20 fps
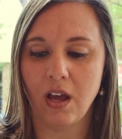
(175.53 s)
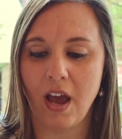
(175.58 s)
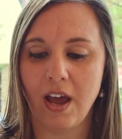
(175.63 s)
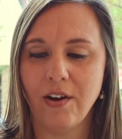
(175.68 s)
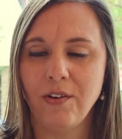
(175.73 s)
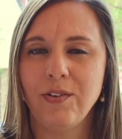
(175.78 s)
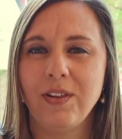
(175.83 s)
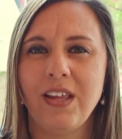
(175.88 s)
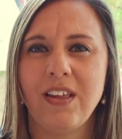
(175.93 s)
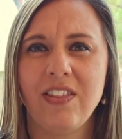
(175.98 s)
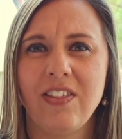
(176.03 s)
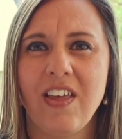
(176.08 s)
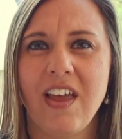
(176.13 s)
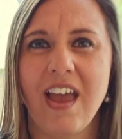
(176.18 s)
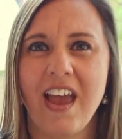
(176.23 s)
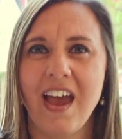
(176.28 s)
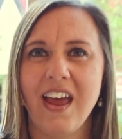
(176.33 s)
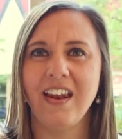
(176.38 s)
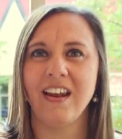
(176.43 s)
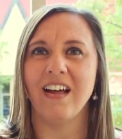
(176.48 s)
I don't think they
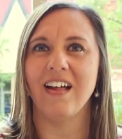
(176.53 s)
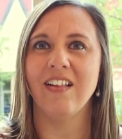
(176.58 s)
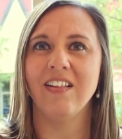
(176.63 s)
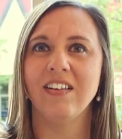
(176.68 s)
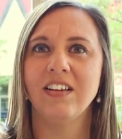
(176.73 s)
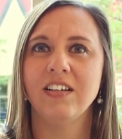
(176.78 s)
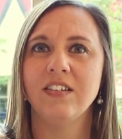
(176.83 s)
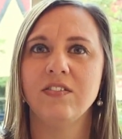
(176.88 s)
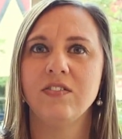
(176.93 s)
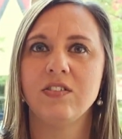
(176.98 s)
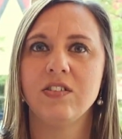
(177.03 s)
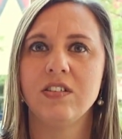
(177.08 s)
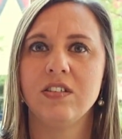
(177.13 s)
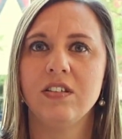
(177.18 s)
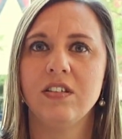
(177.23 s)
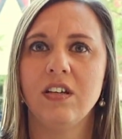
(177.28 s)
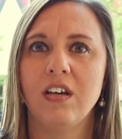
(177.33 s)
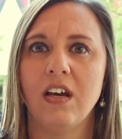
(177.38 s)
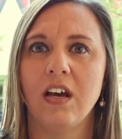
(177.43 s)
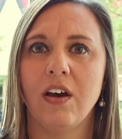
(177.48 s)
had olives.
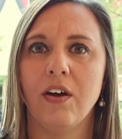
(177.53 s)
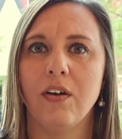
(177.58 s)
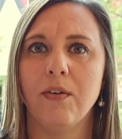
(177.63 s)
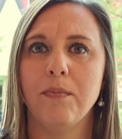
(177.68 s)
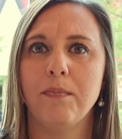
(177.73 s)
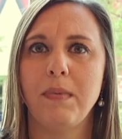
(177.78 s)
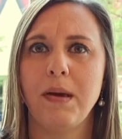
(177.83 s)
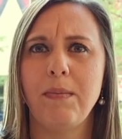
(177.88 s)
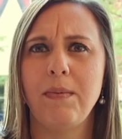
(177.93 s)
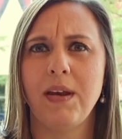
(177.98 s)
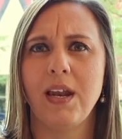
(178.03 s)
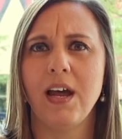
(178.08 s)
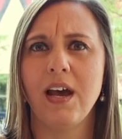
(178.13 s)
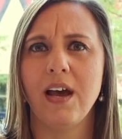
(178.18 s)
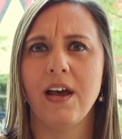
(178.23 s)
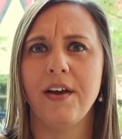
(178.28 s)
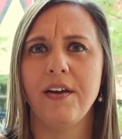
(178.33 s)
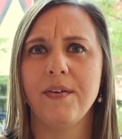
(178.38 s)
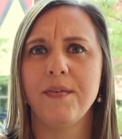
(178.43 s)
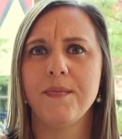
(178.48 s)
Oh, maybe
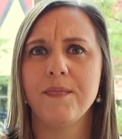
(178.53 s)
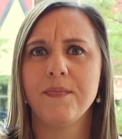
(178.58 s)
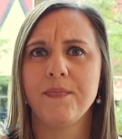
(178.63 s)
not.